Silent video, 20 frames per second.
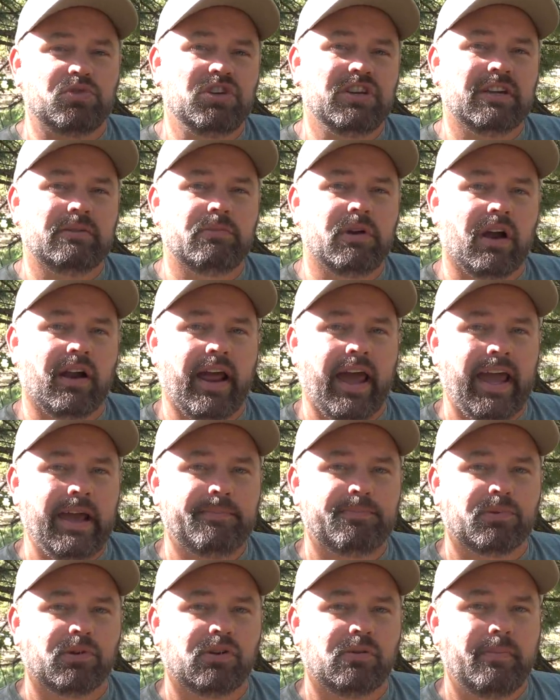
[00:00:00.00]
when you get them around
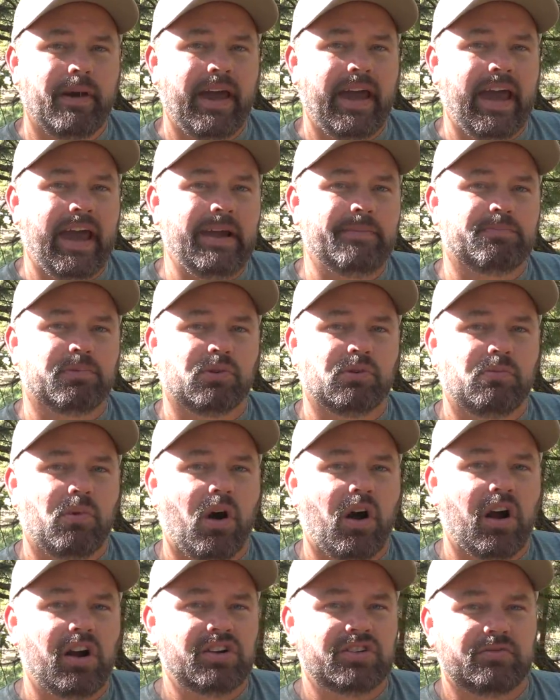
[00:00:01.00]
April, May, April,
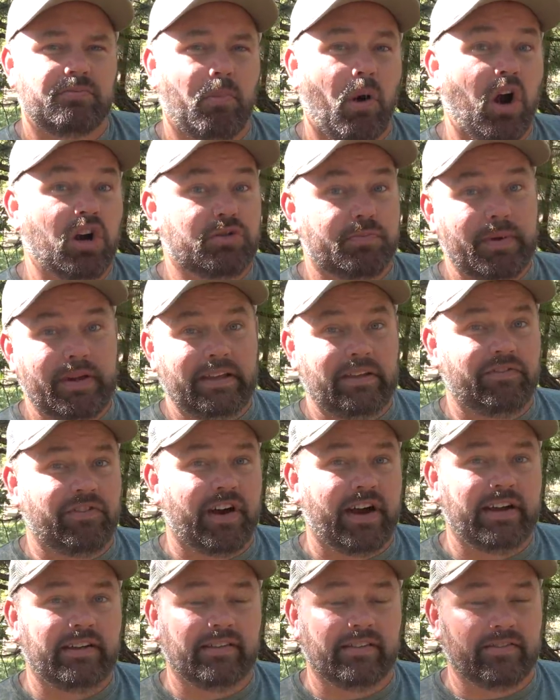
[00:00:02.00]
March, March being the
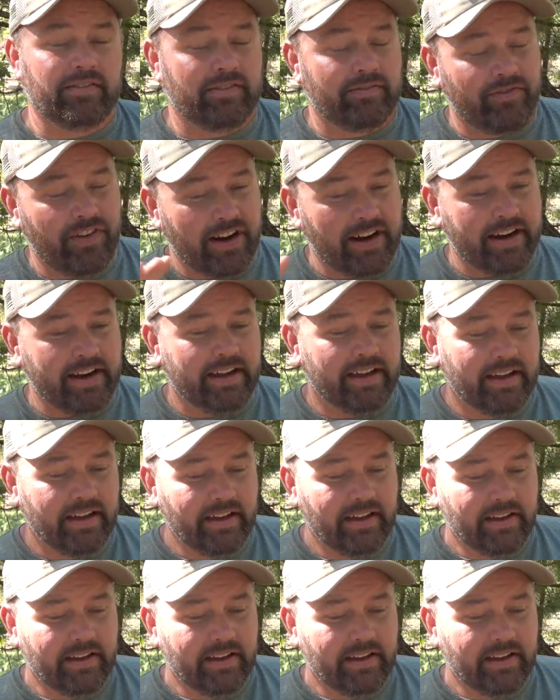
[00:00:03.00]
very very